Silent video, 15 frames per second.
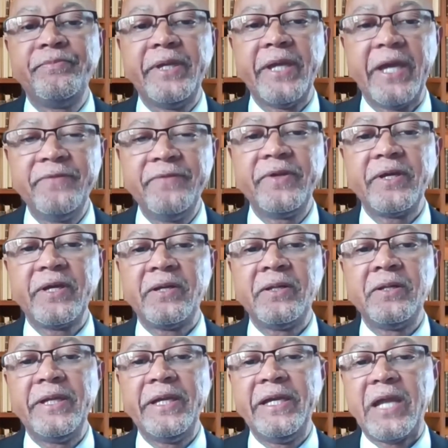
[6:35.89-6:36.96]

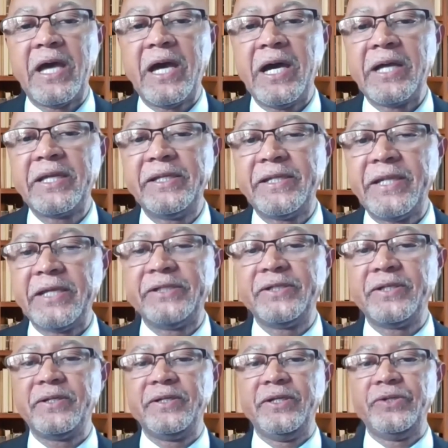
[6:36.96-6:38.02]
behavioral and
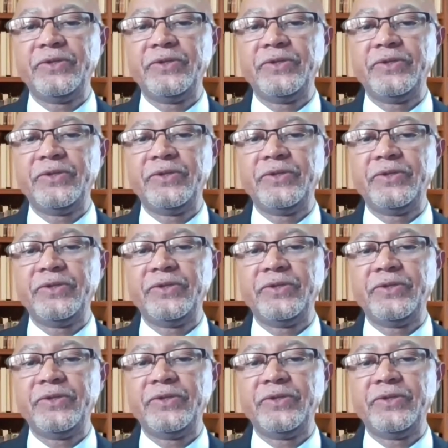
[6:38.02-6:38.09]
architectural